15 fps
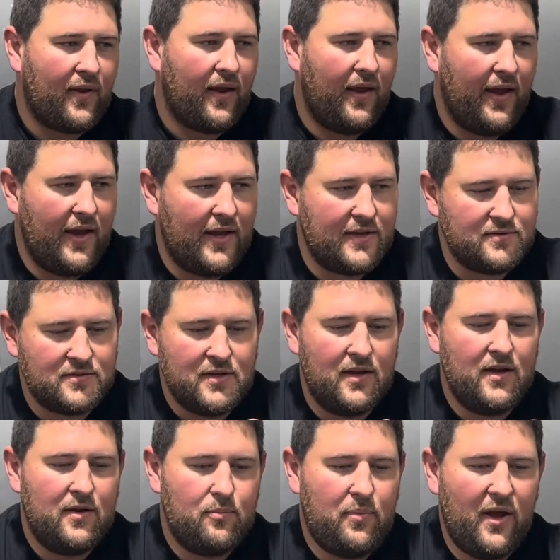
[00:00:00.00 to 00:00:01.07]
And
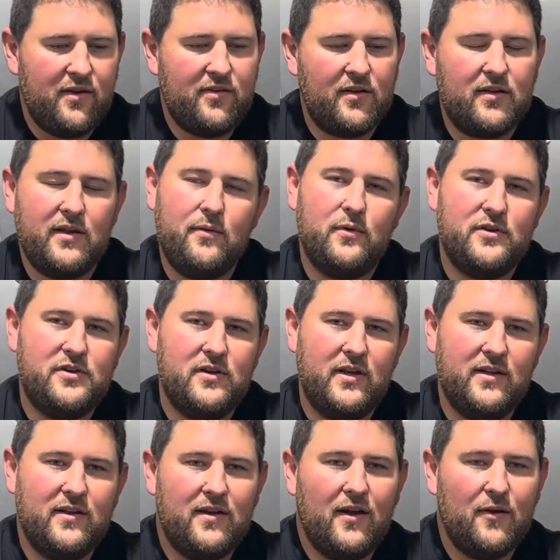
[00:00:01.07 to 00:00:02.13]
basically what you
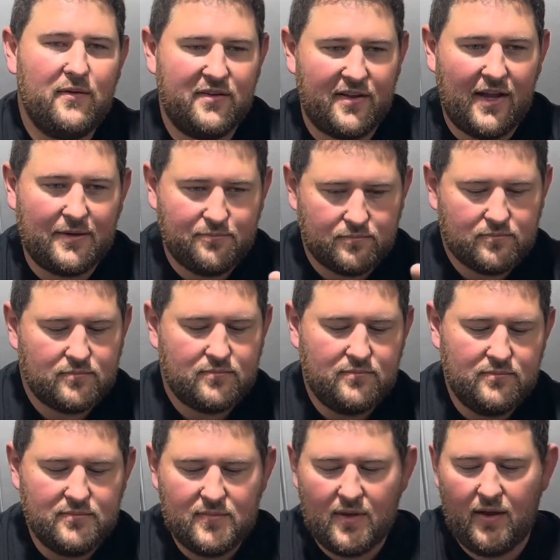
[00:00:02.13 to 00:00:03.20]
need to know is that
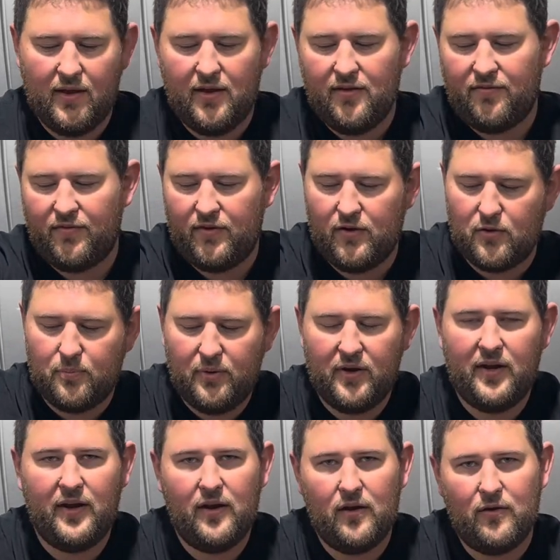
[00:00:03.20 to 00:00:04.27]
if you're
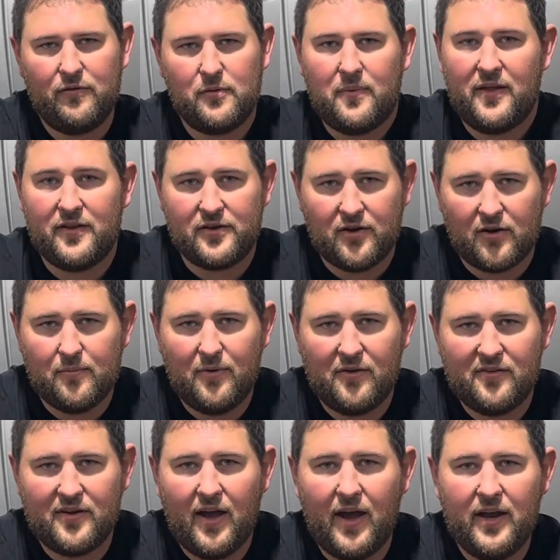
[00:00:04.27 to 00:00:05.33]
putting it over by the turbo
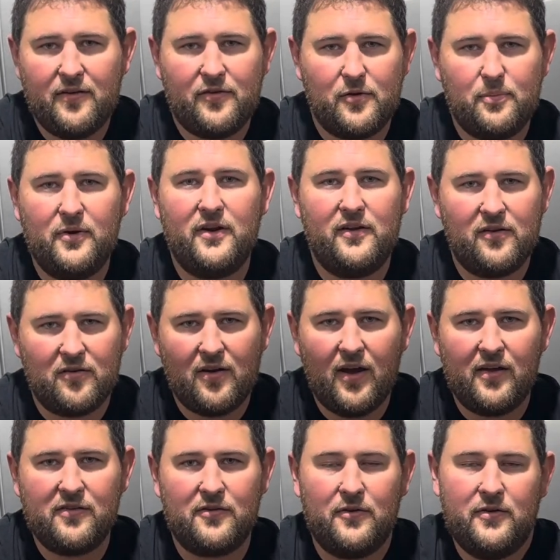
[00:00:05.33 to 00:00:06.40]
side, if you're putting your
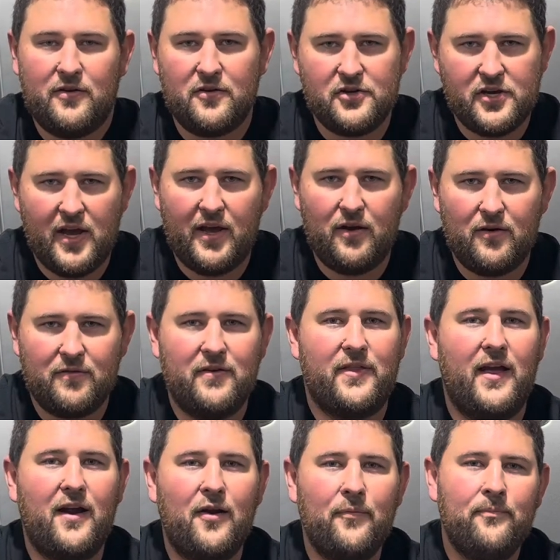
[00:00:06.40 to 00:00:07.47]
nozzle and your jet over
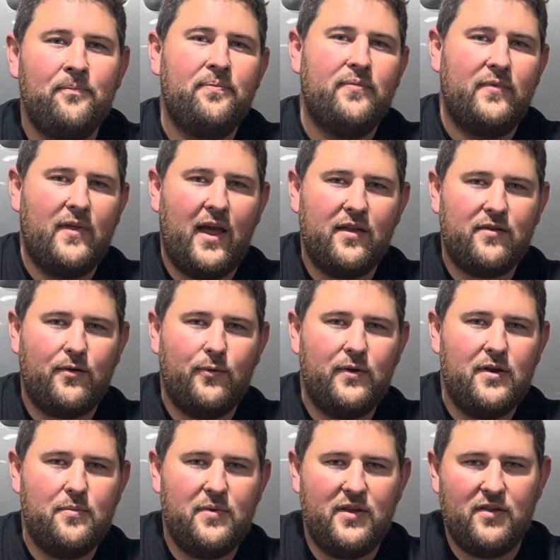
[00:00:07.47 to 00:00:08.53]
there, that's going
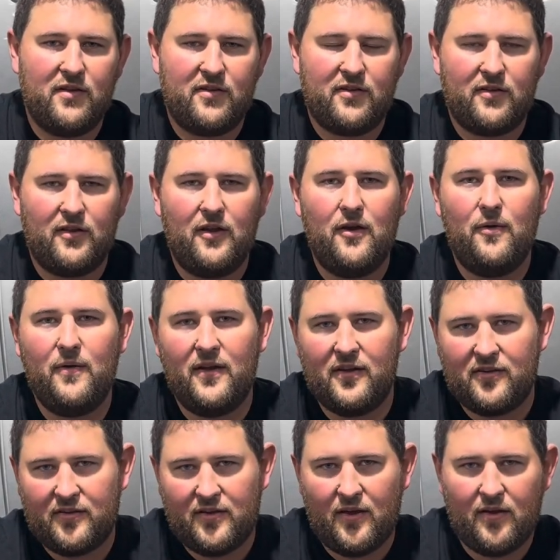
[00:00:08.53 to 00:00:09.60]
to be the
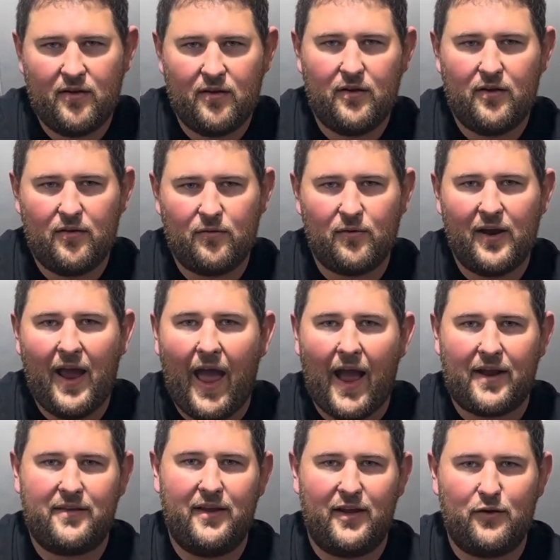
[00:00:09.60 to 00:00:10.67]
slowest
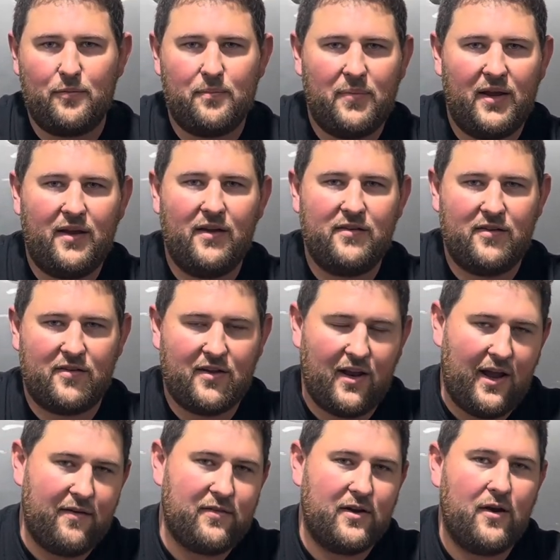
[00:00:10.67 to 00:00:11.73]
reacting because it's going
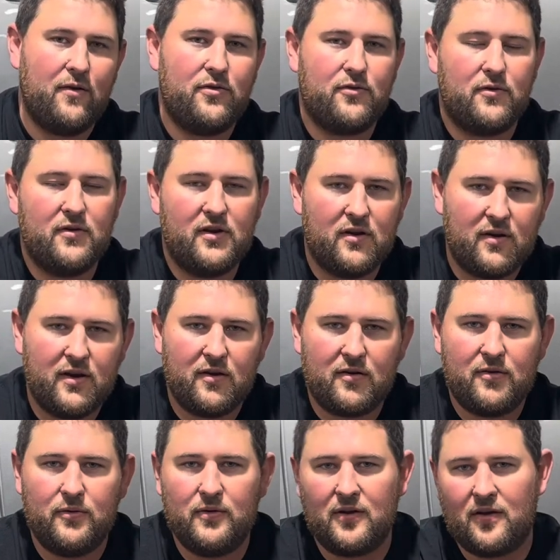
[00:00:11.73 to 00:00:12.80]
to have to go through your
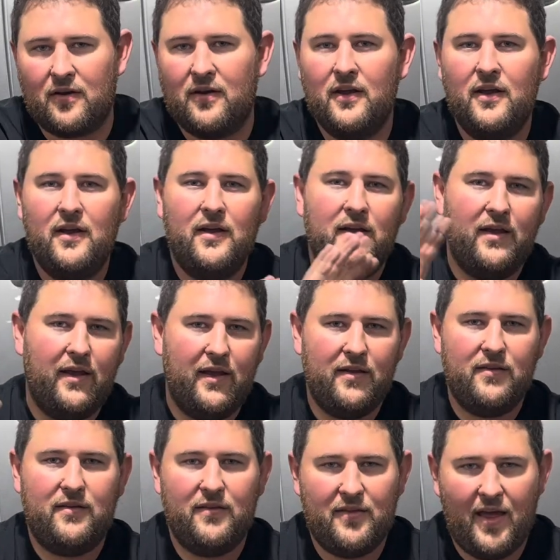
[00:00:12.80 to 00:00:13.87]
intercooler
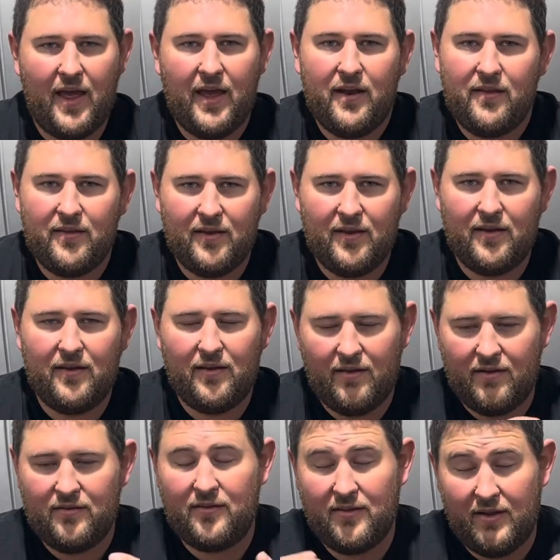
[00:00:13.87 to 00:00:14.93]
into the head of the,
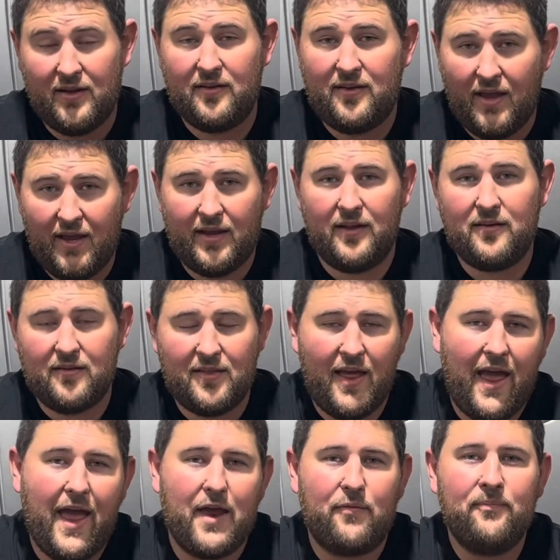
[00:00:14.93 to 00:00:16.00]
into the intake, into the
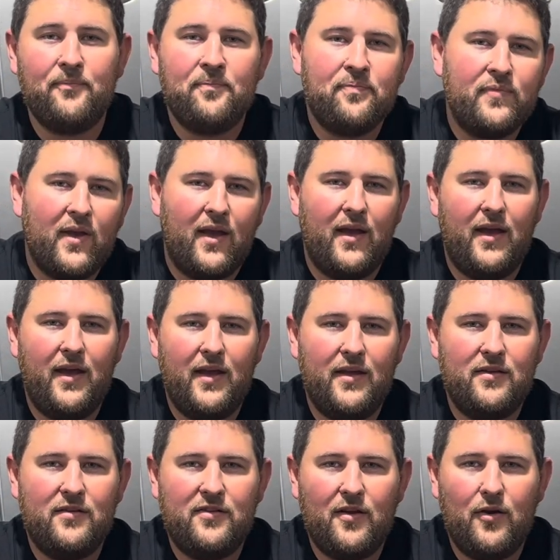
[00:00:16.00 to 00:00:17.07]
head.
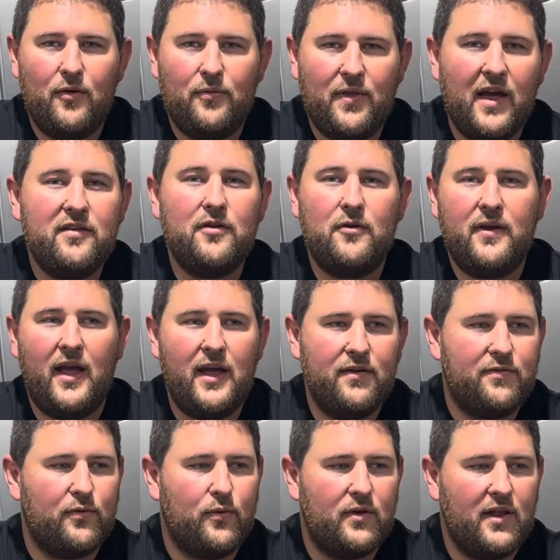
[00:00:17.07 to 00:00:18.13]
And so that's okay
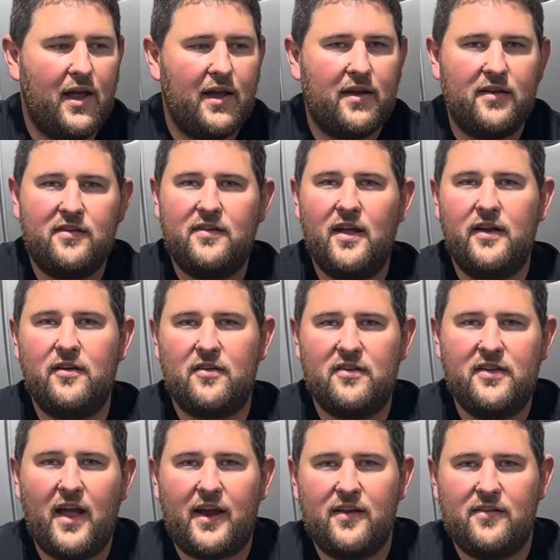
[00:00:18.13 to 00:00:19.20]
for like, say your
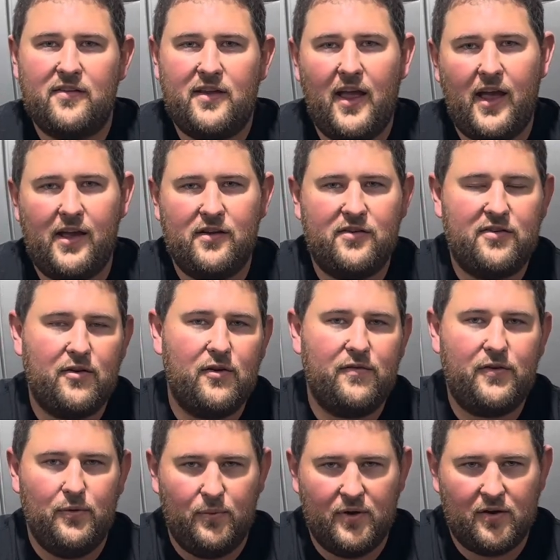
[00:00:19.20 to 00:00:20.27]
second stage. So if
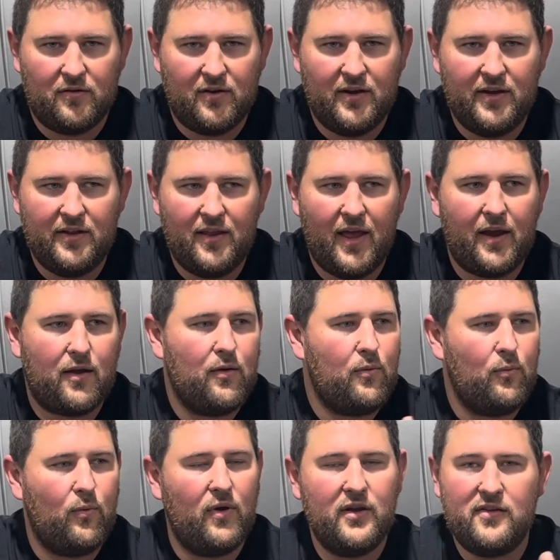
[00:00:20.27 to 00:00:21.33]
you want to run like
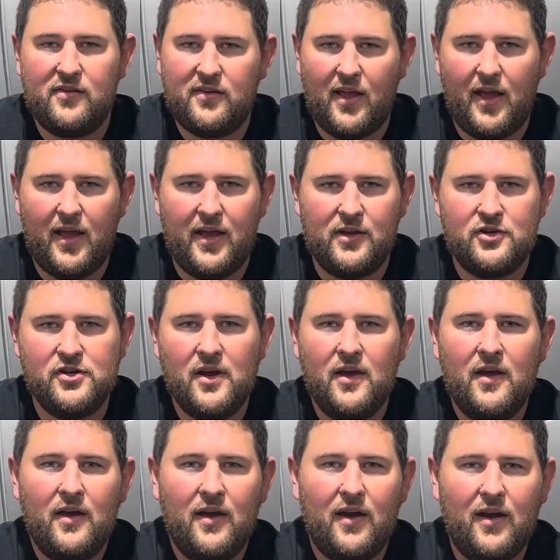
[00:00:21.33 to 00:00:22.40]
one stage,
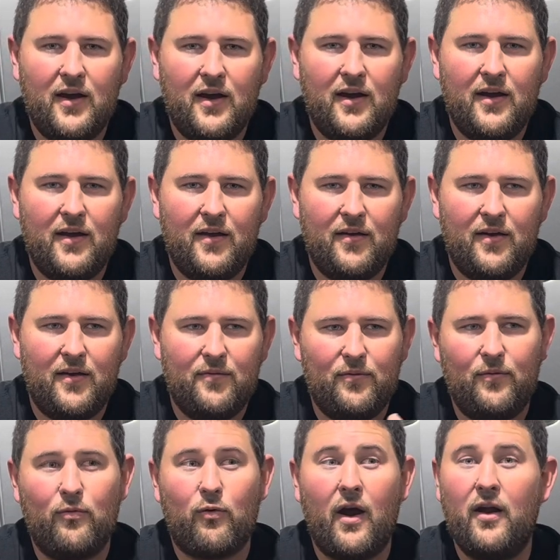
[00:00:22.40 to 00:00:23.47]

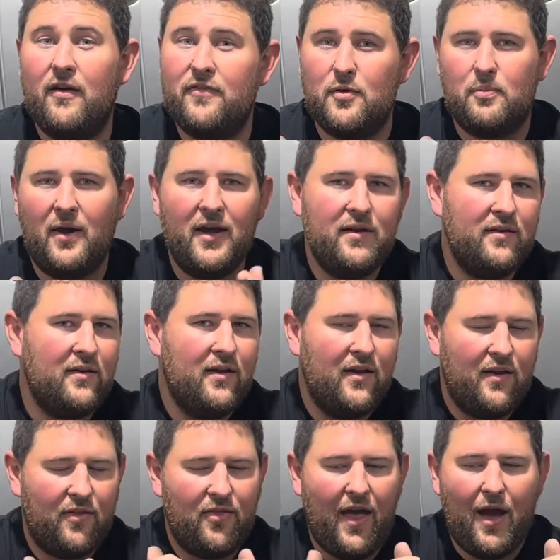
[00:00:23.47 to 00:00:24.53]
right off the button,
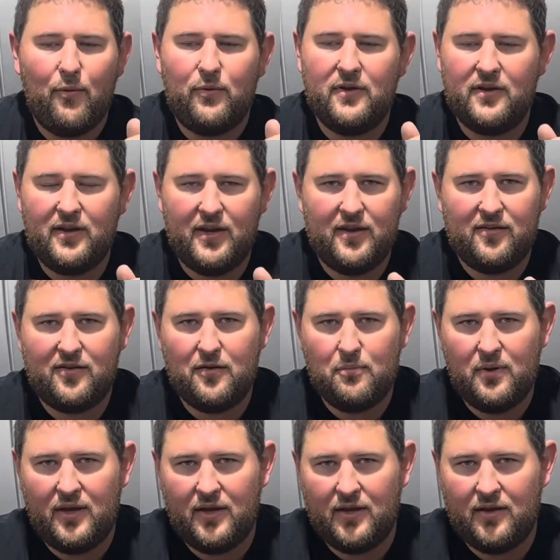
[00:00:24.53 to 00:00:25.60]
that one needs to
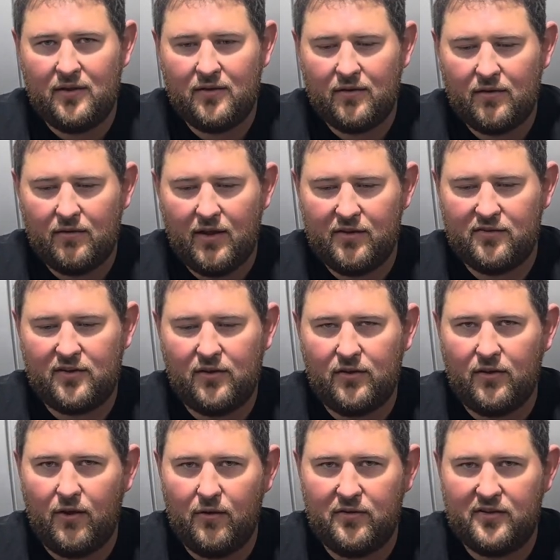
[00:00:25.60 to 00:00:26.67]
be as
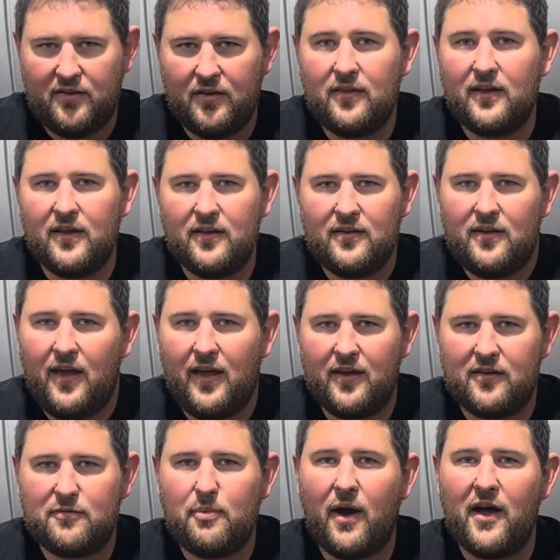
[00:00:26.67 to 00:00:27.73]
close to the intake
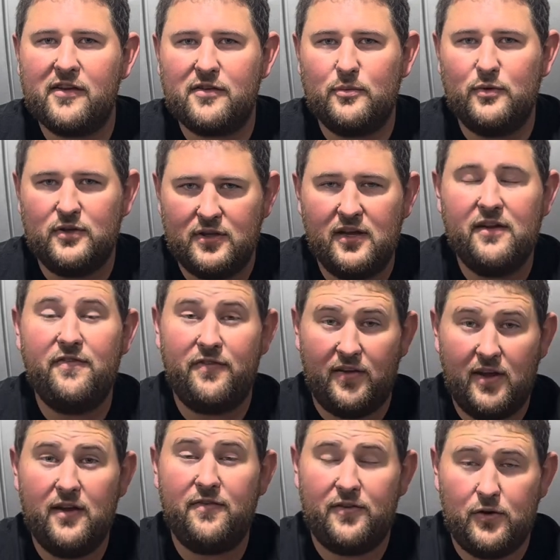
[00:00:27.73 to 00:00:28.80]
as possible
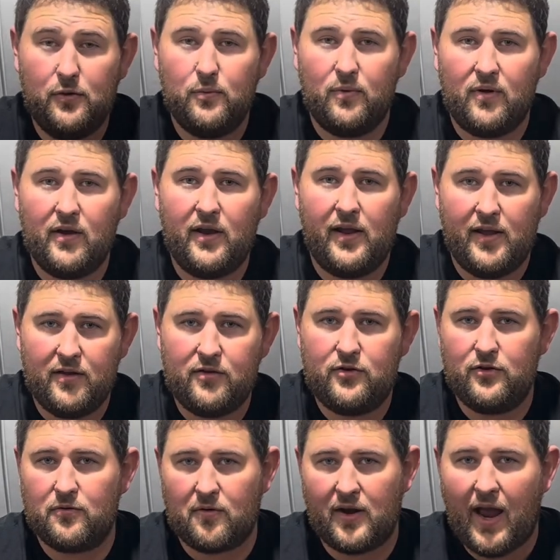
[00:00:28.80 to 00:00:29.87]
if you want it
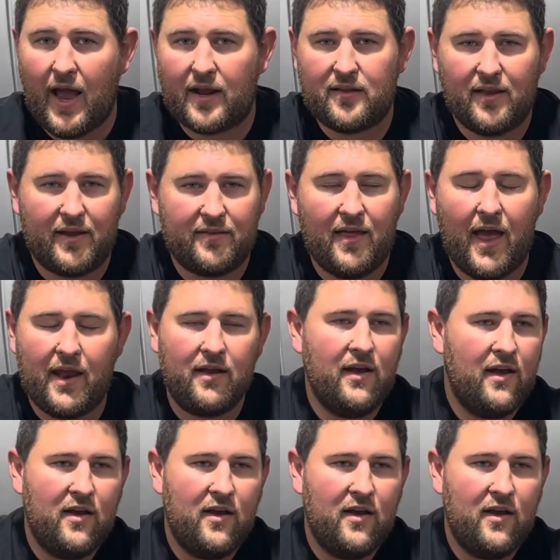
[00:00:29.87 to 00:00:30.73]
to react like that.